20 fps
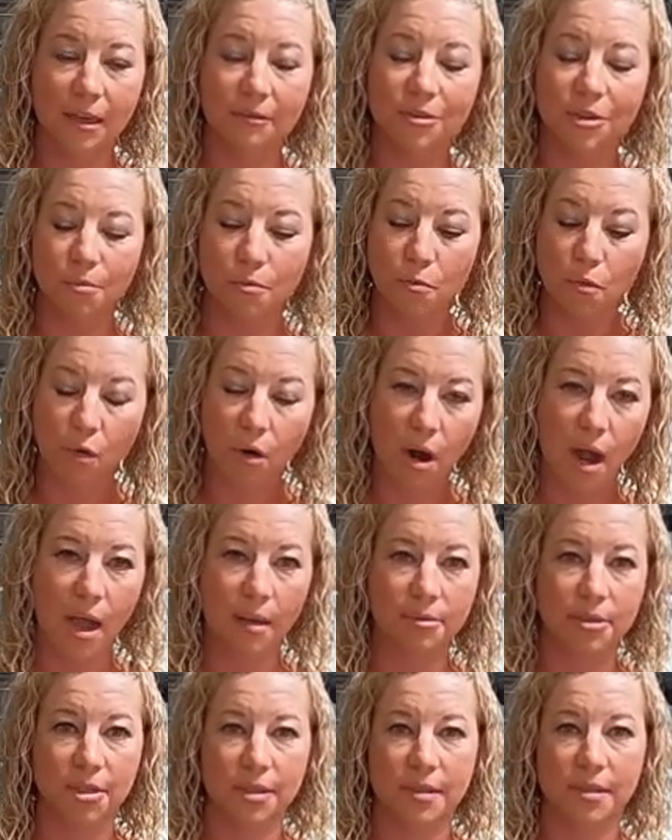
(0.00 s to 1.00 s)
it gives you more
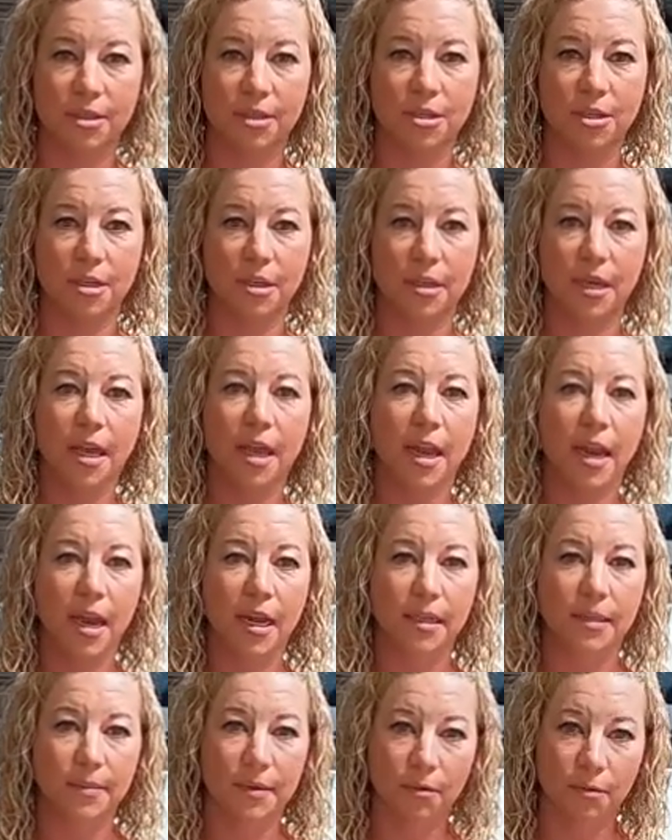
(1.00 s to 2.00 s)
options to cook.
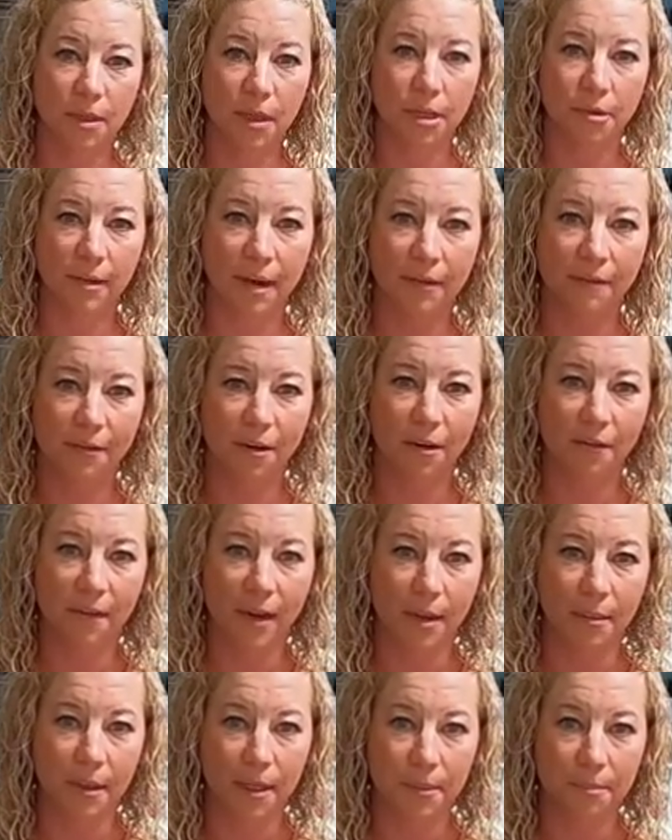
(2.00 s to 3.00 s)
And it's been really great for our
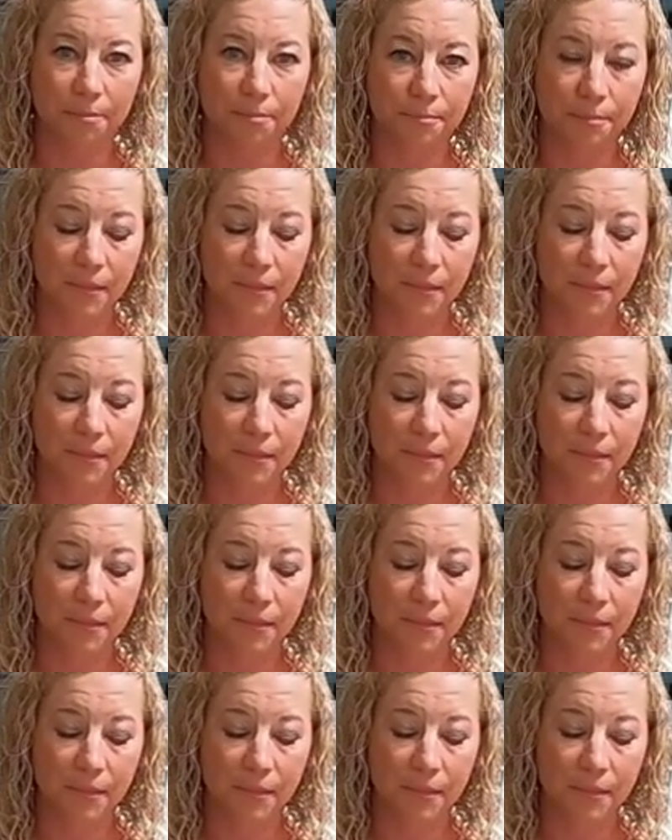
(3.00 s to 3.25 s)
family.